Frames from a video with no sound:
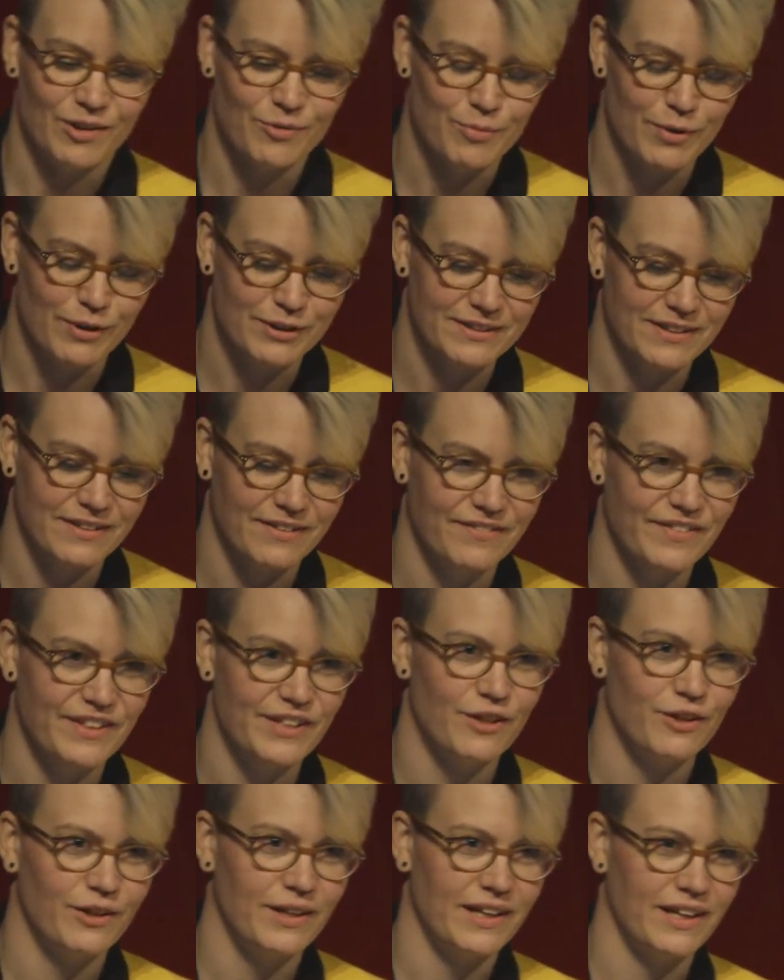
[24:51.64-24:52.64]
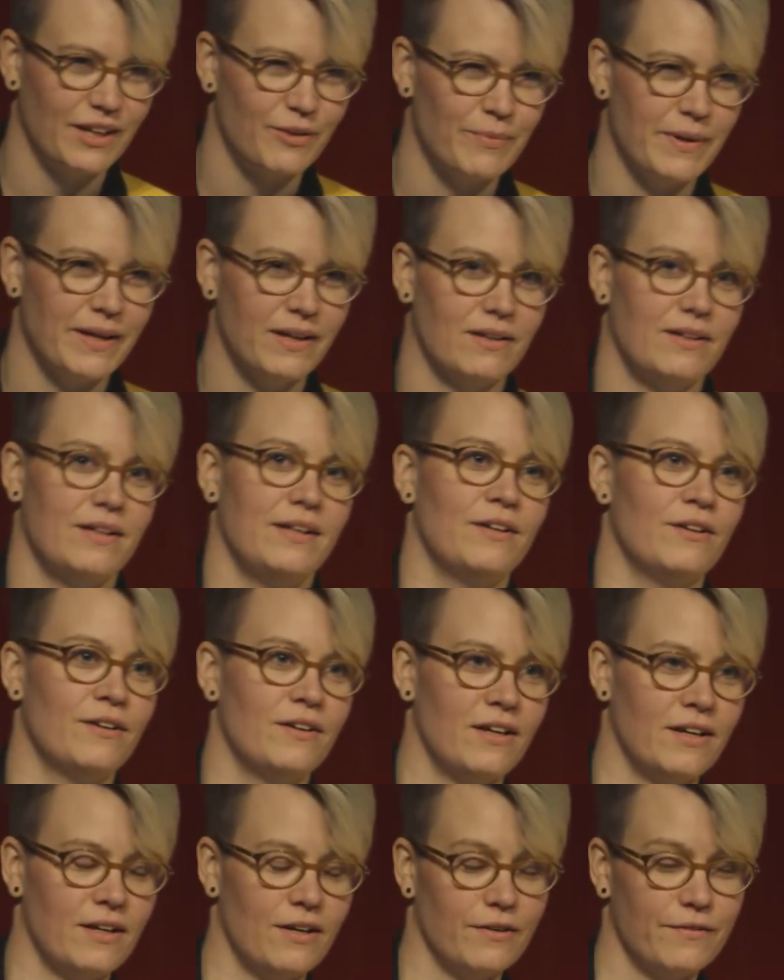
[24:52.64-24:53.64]
posted a video. He had made an
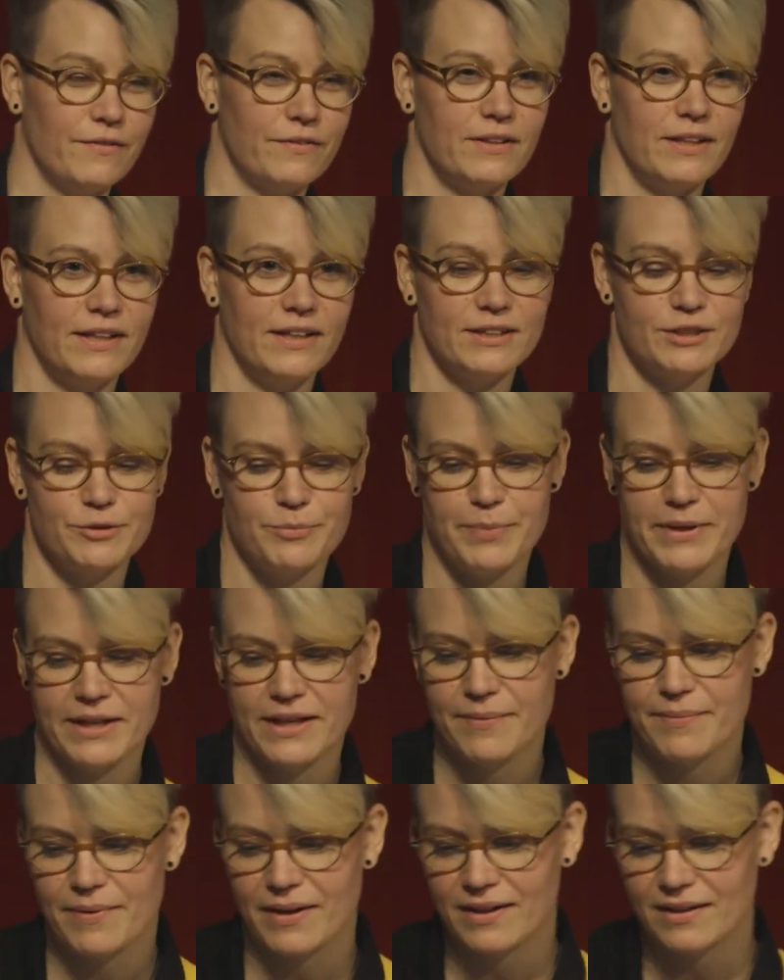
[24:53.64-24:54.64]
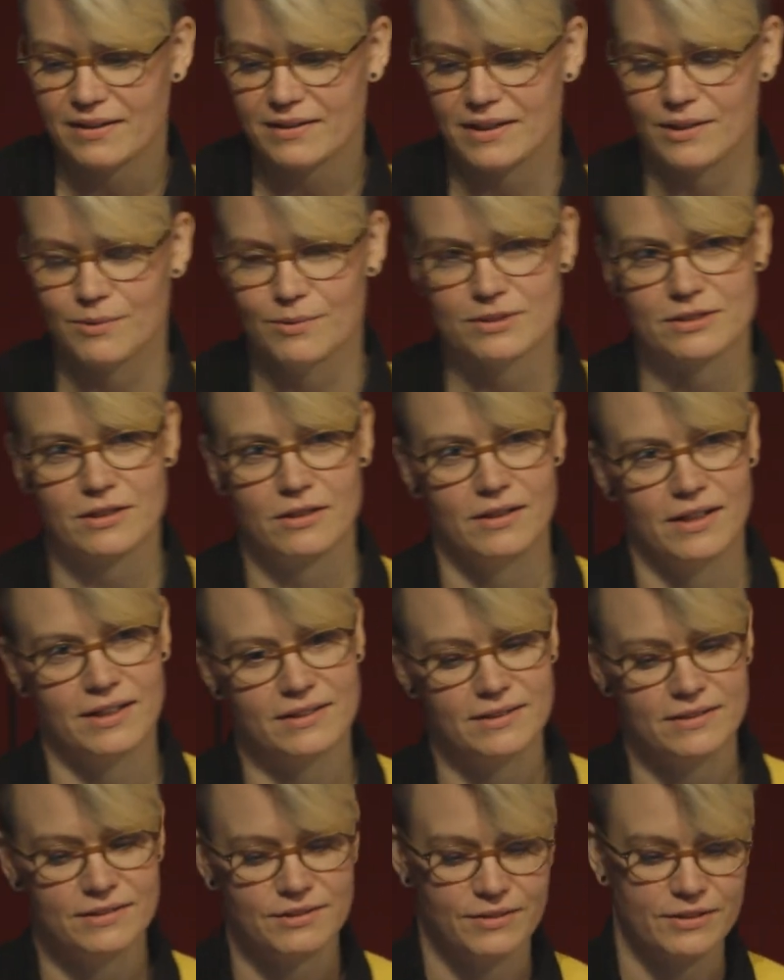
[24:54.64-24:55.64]
Internet of Things Piggy Bank that was
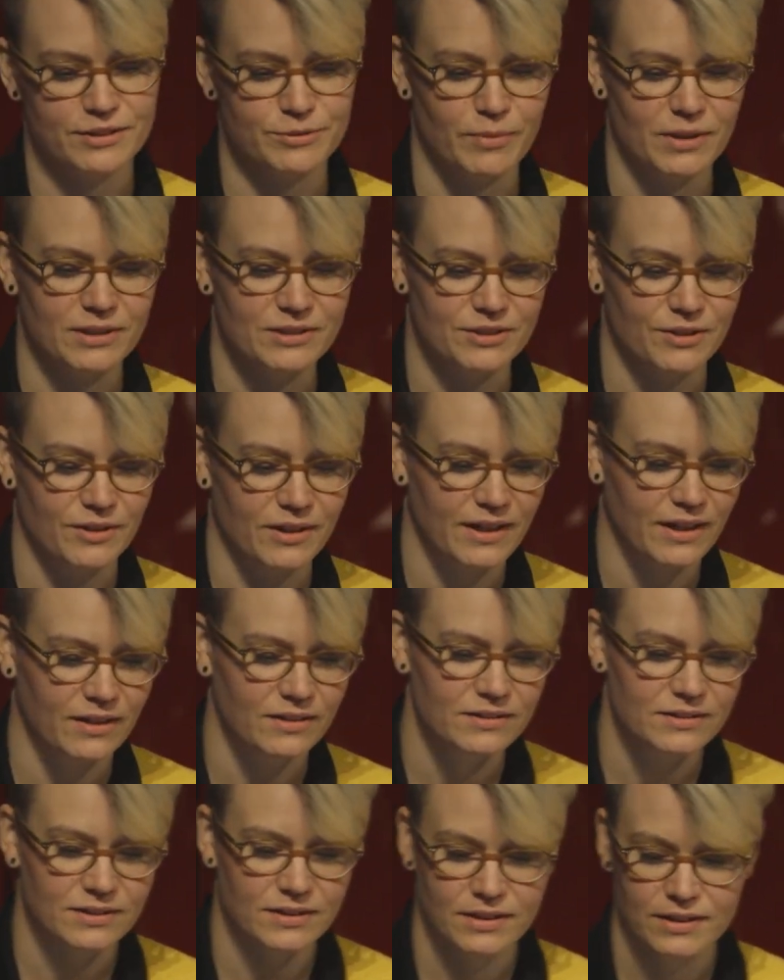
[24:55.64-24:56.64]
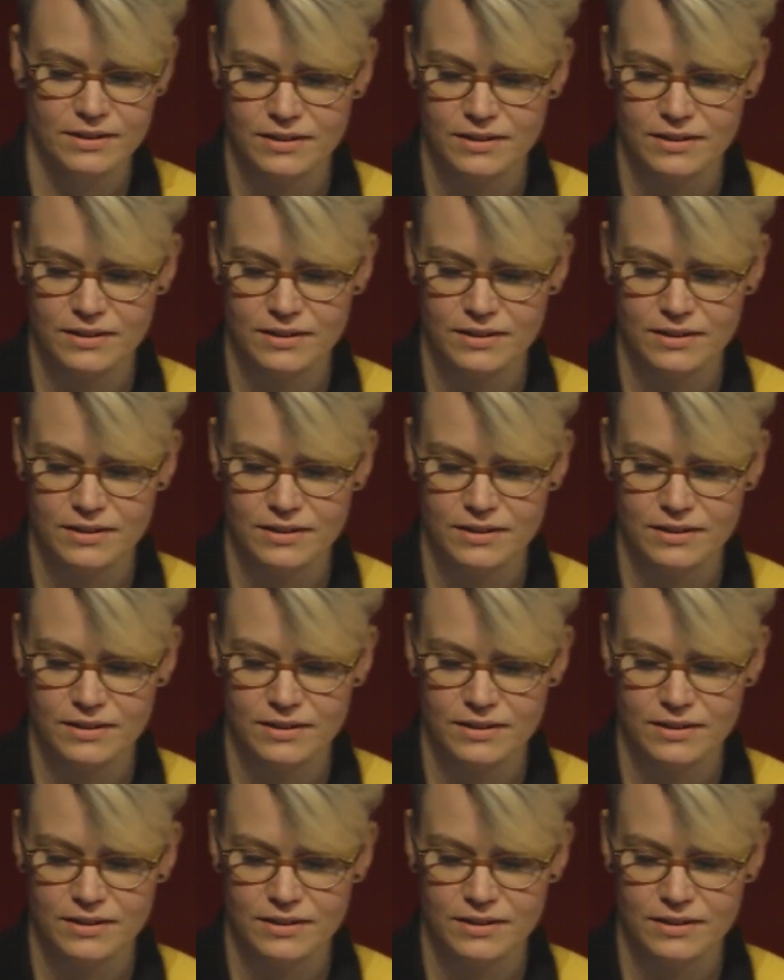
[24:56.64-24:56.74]
connected to his Monzo account,